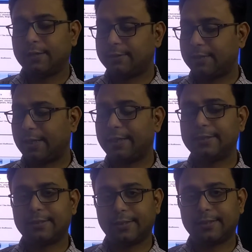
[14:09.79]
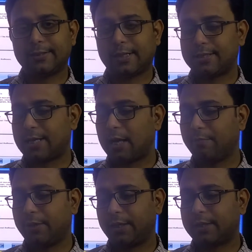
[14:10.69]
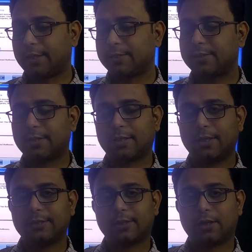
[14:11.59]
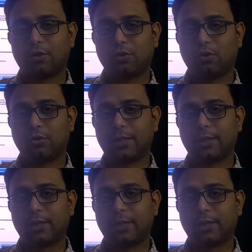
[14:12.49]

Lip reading: see any seeds are germinate and seedlings are grow,